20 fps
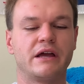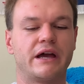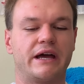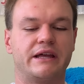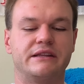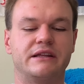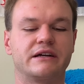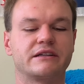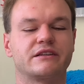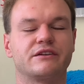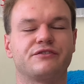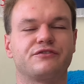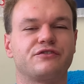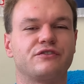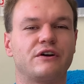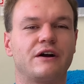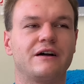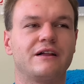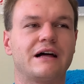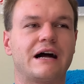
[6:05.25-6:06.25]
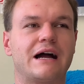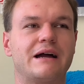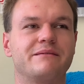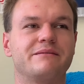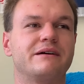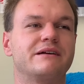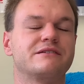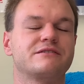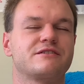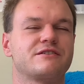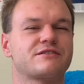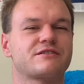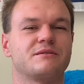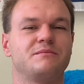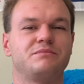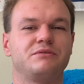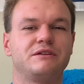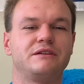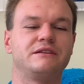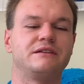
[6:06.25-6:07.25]
And like the Pharrell hype has just
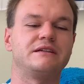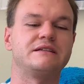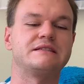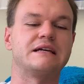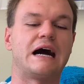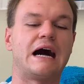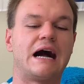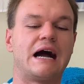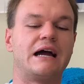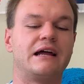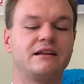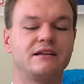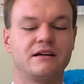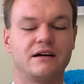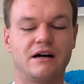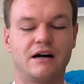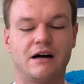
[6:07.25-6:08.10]
completely died.